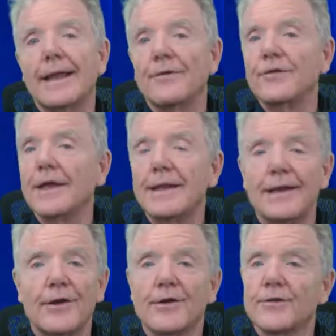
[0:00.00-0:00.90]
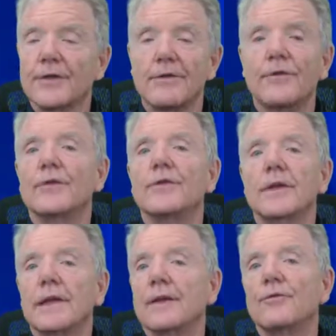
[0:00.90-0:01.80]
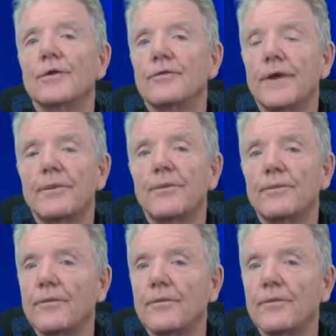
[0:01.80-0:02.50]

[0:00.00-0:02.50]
was not near as conversant in wood frame